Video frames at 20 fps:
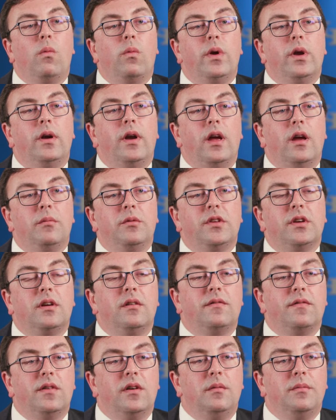we are able to
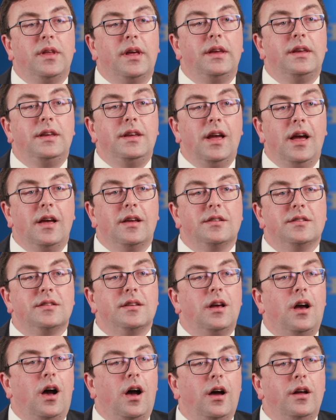confirm that yes,
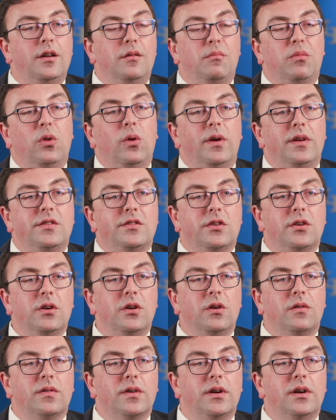audit employee
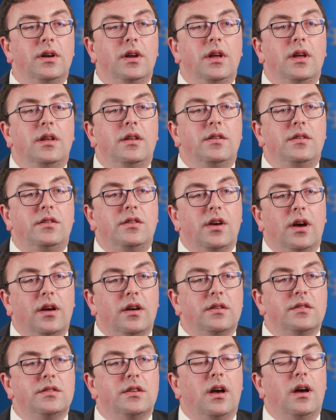turnover
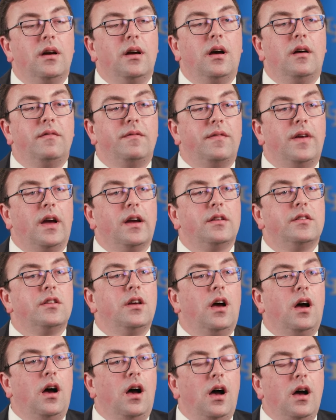does affect
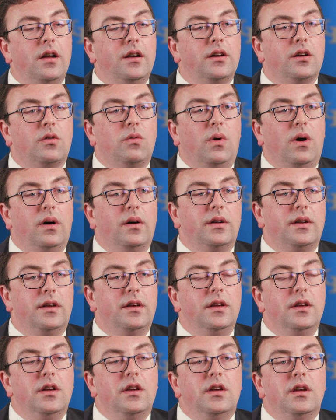audit quality.
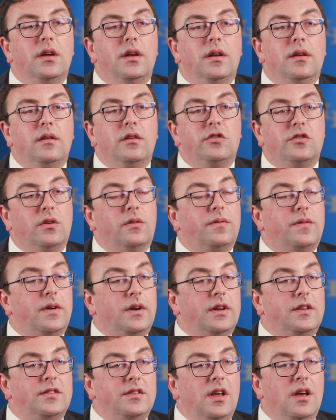So for
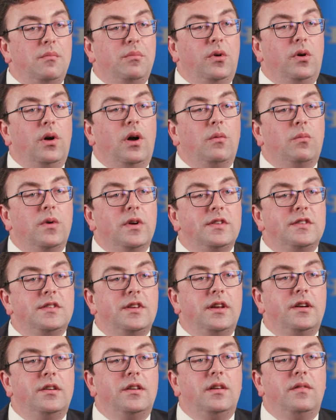example, a 1
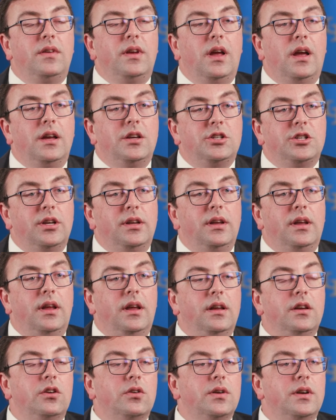standard deviation
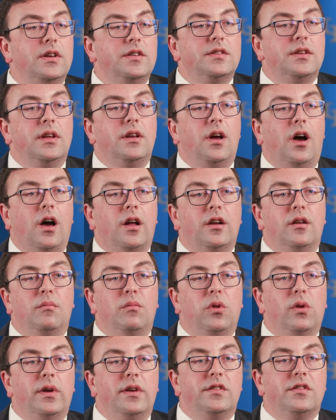increase in audit
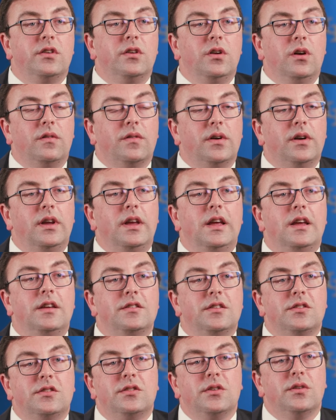employee turnover is
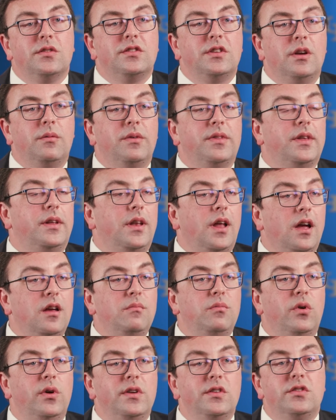associated with a
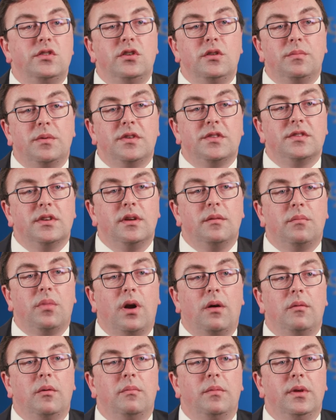9.2%
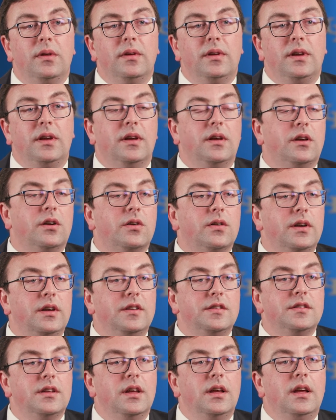probability
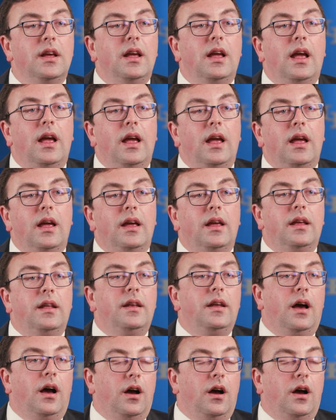increase in